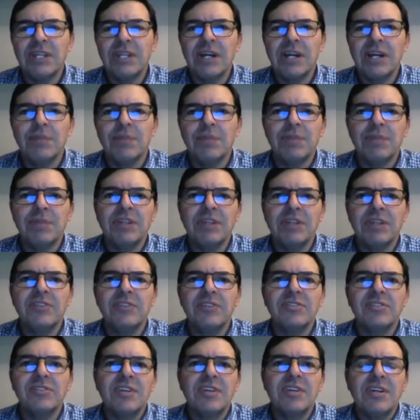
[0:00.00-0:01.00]

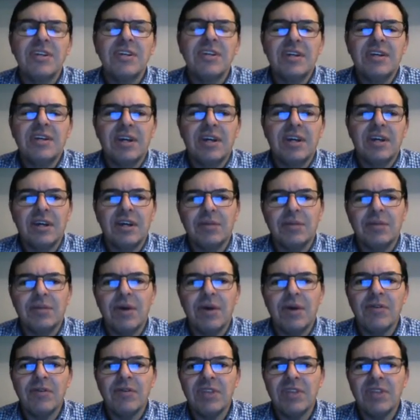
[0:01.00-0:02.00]
companies
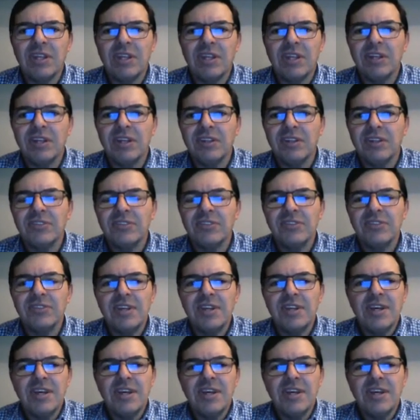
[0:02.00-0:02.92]
over the years.